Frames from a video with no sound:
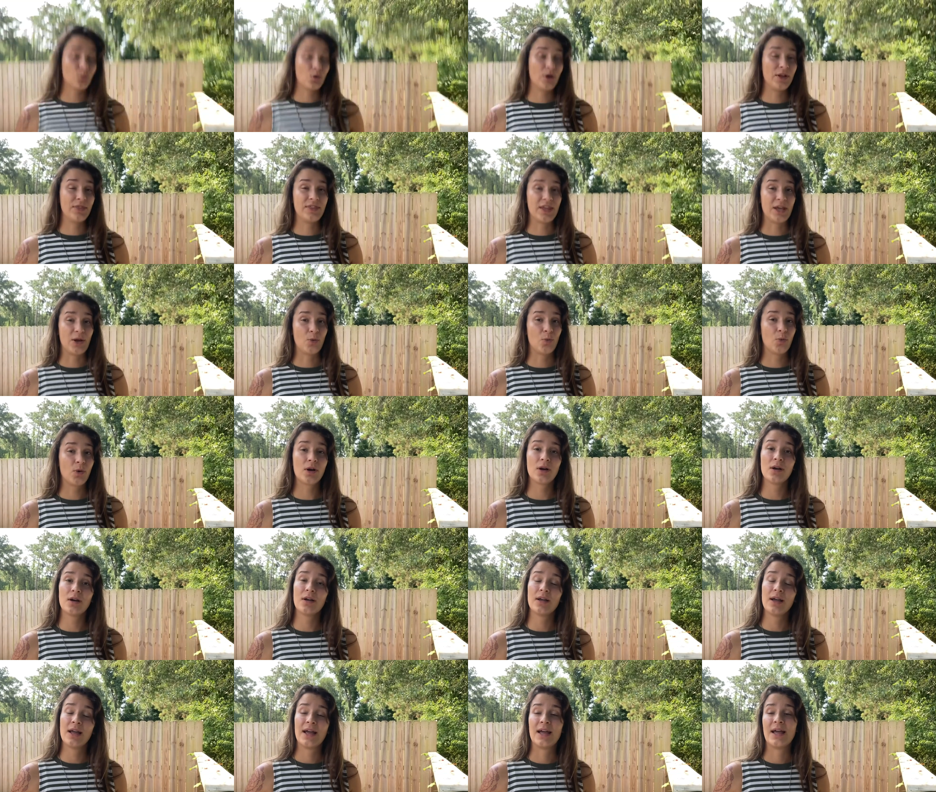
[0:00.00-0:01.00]
what they were
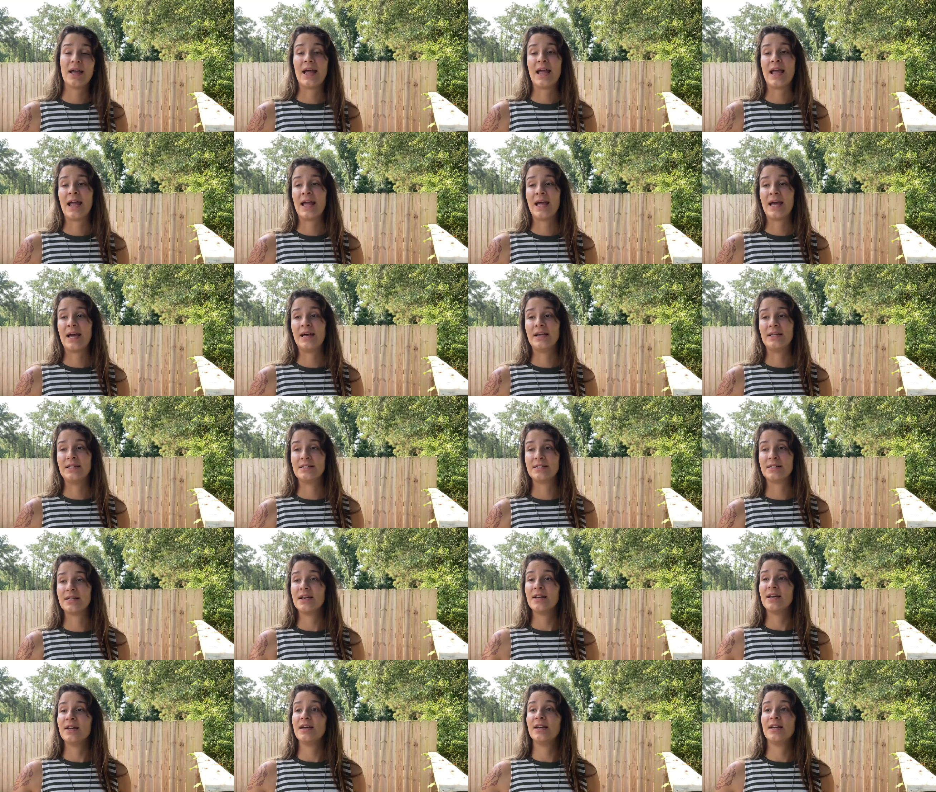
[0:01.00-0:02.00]
and
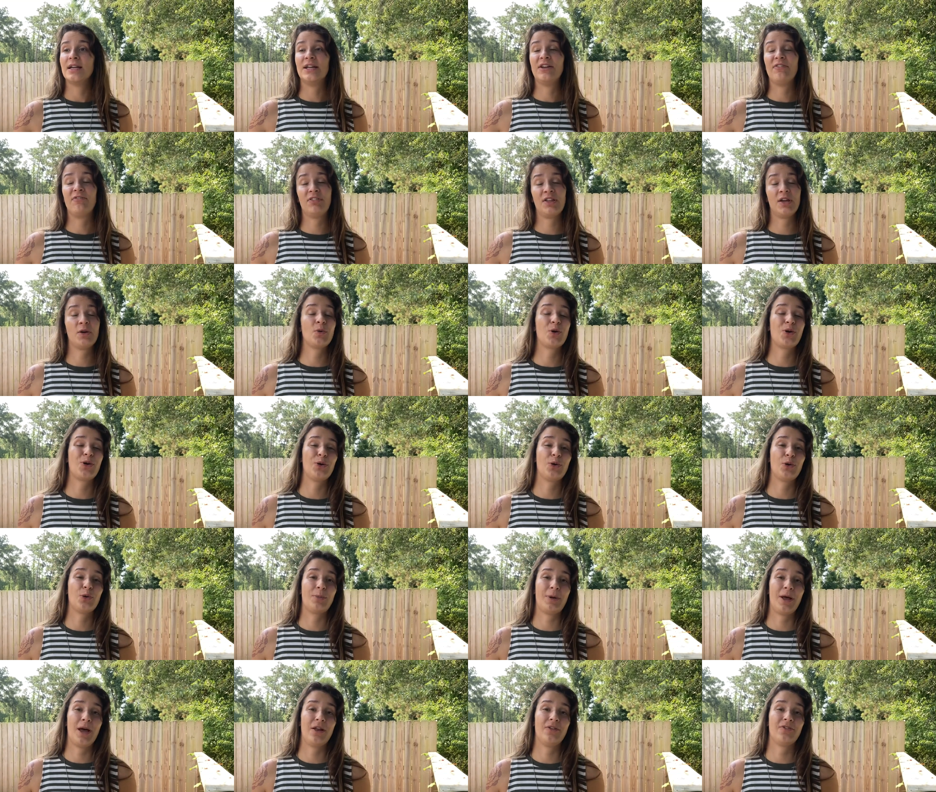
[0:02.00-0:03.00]
if they were good or
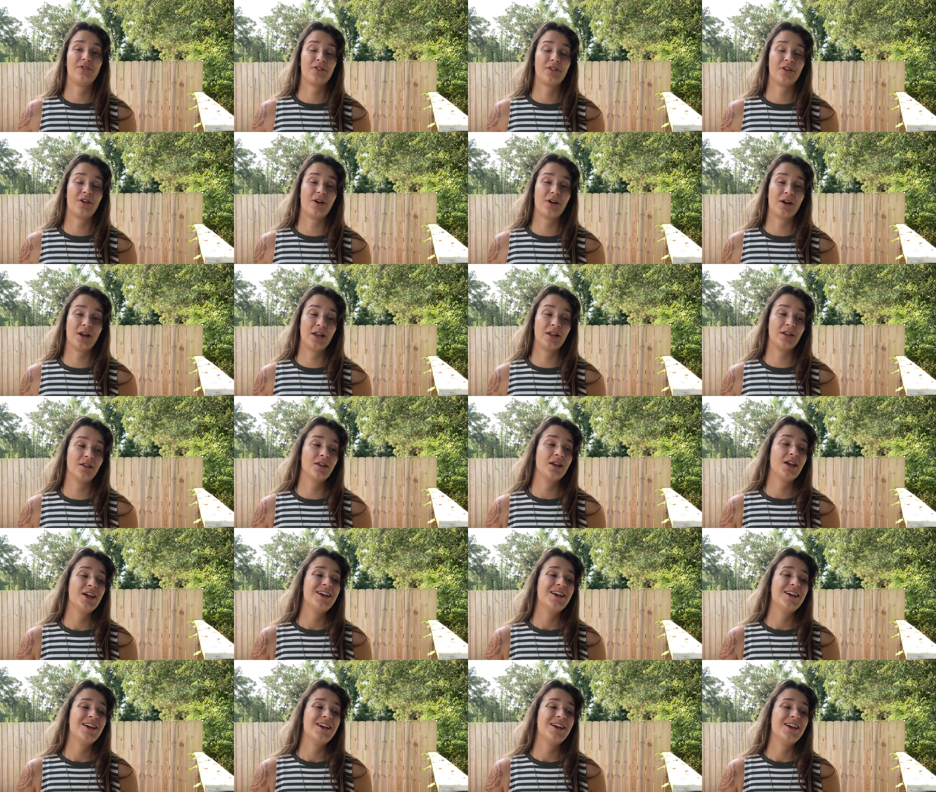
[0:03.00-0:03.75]
bad for the garden.